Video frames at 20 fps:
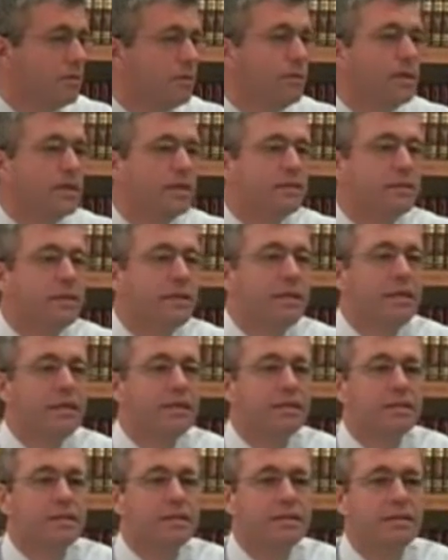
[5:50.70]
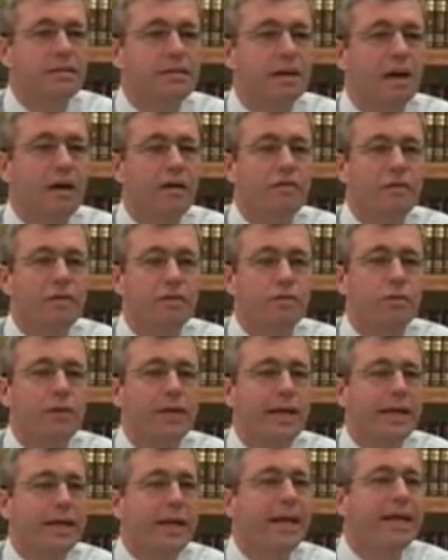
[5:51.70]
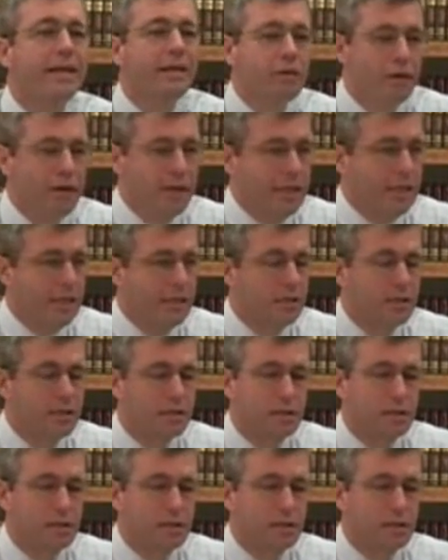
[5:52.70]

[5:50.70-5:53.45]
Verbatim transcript: But when he sent his son to die for us, we got angry.